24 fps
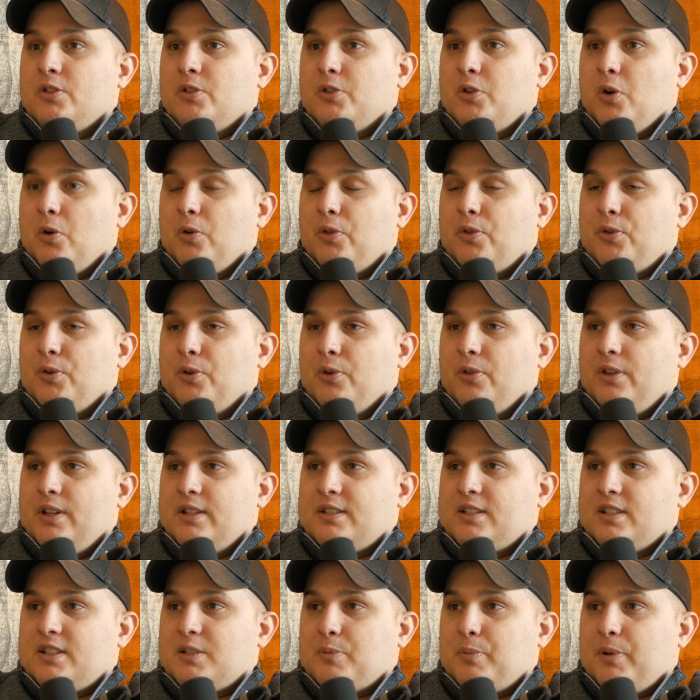go through
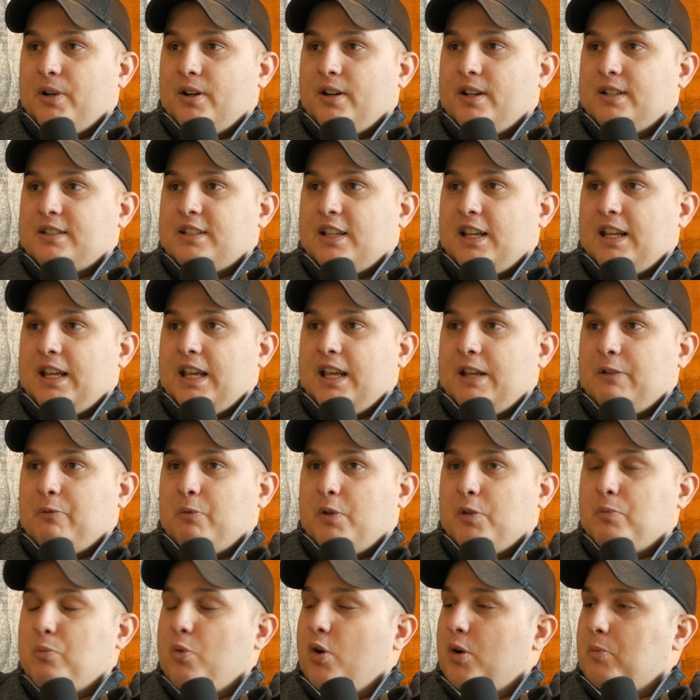this experience and
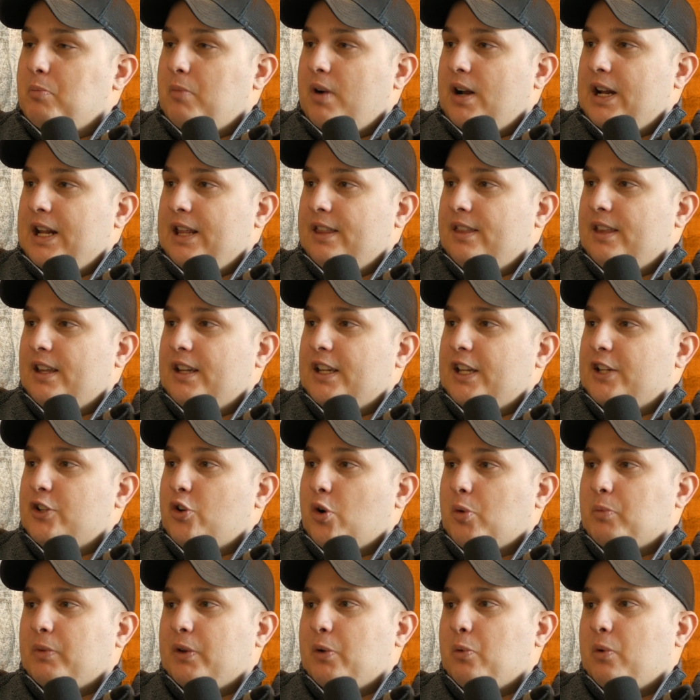with more money than they
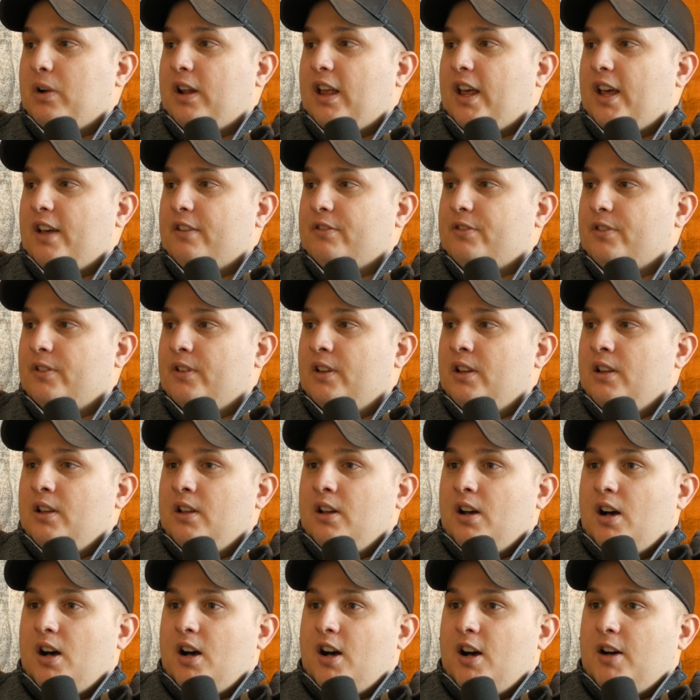normally would
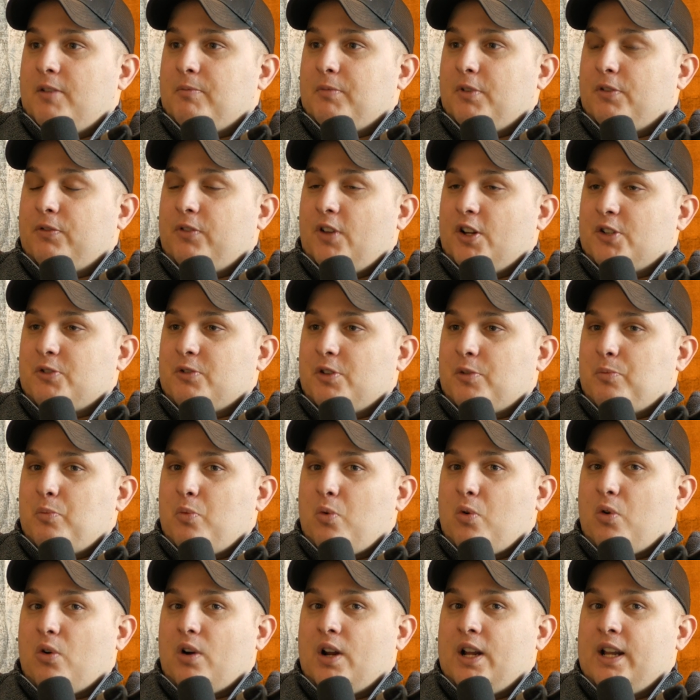have, flush with
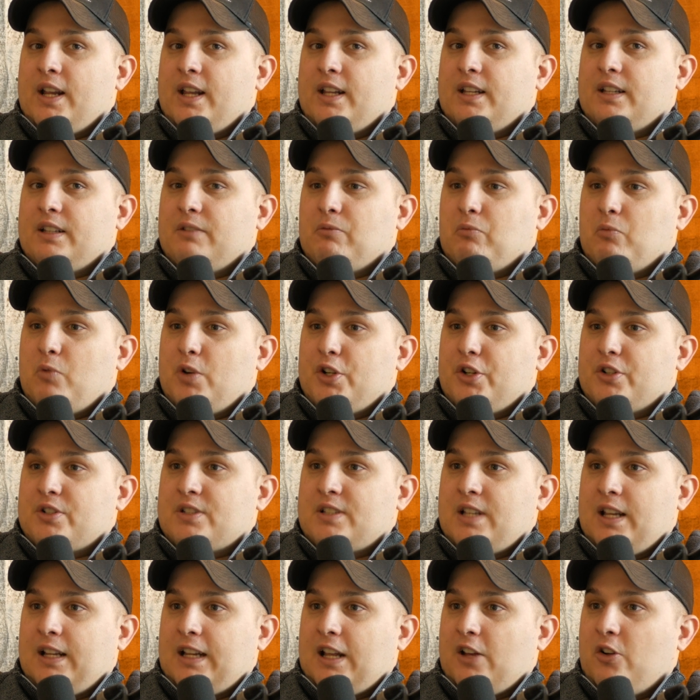more. And when you're
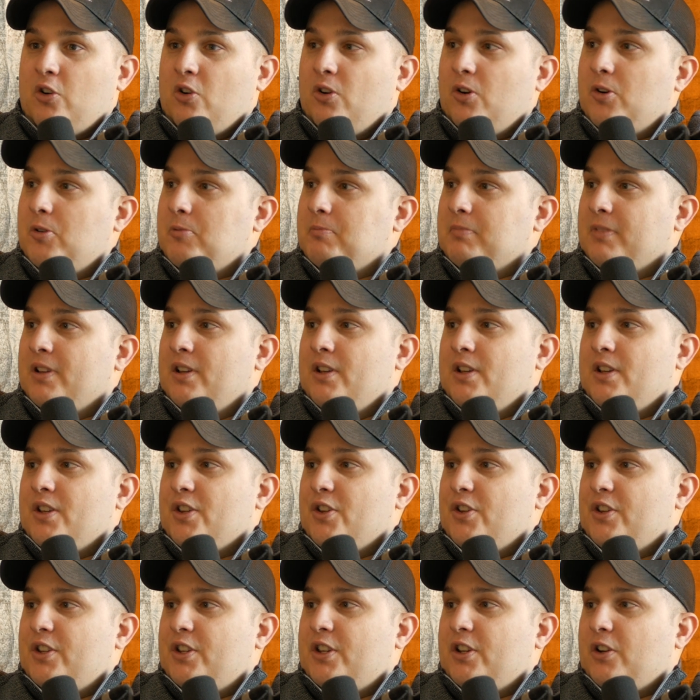staying at home,
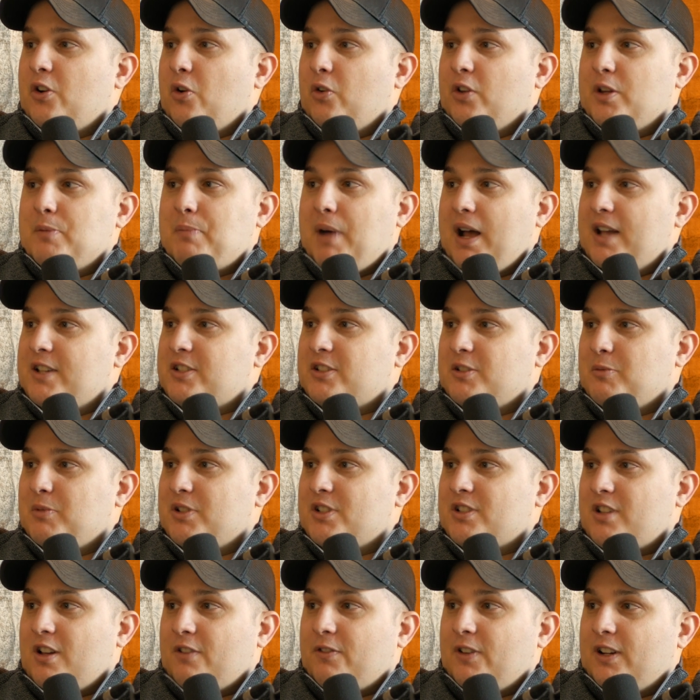you could only buy so much
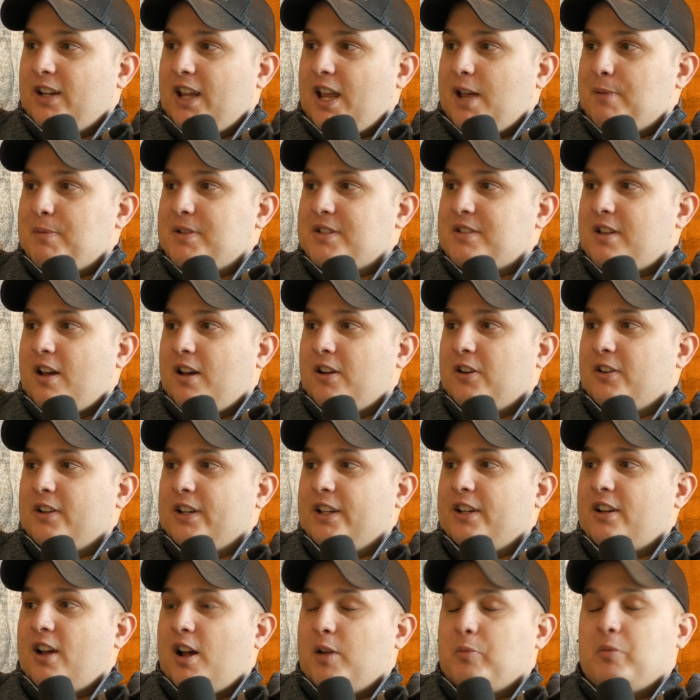stuff on Amazon or
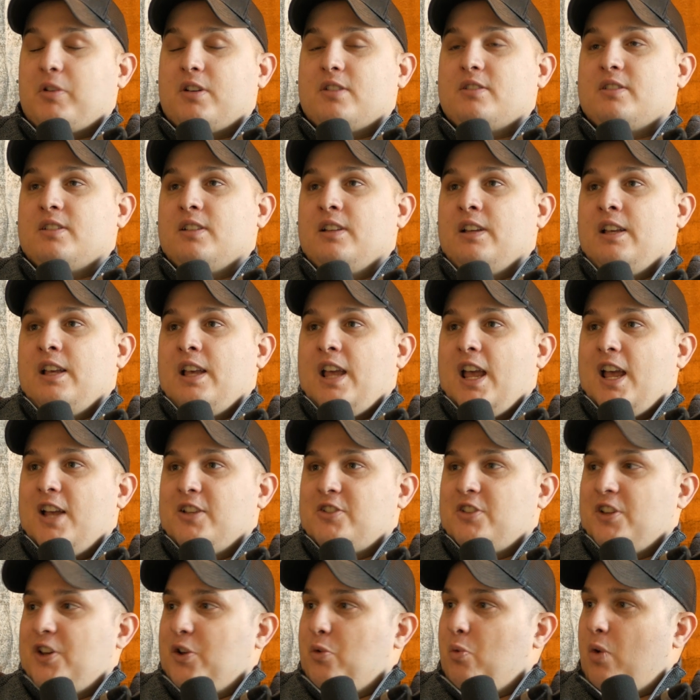e-commerce, and
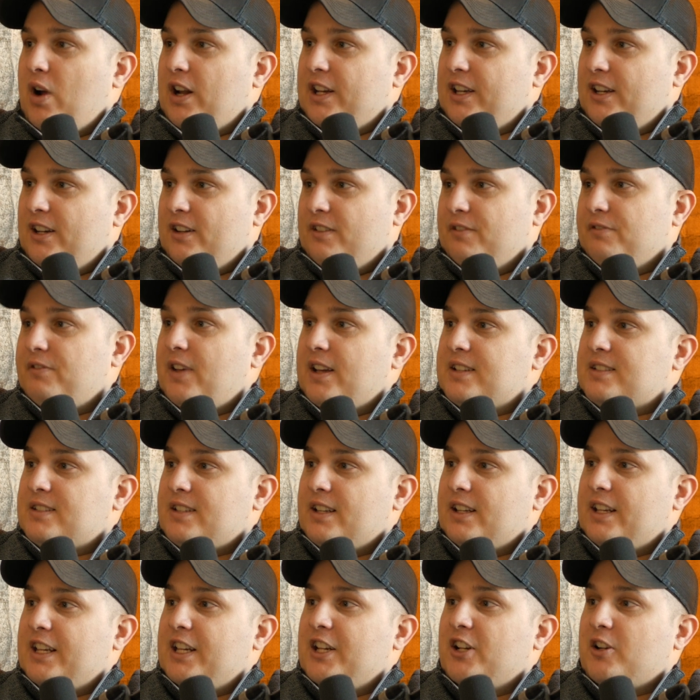so you want to get in
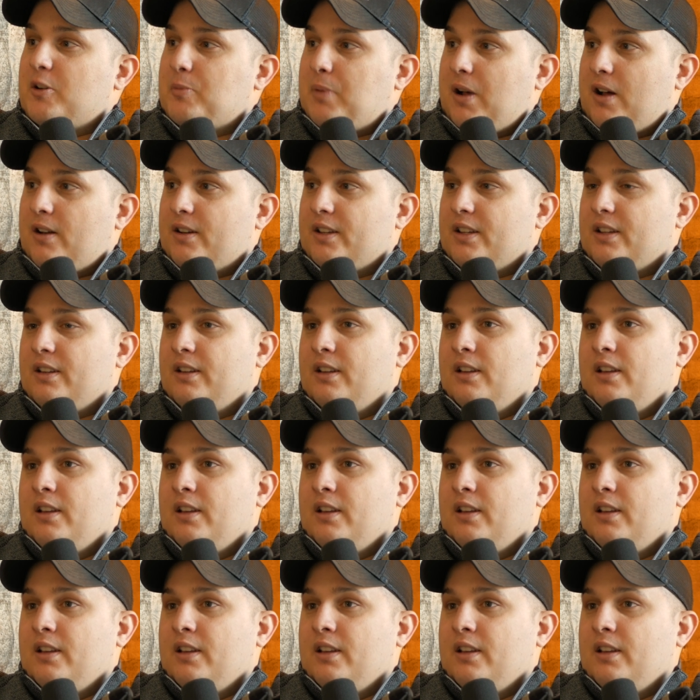investing, you hear about it.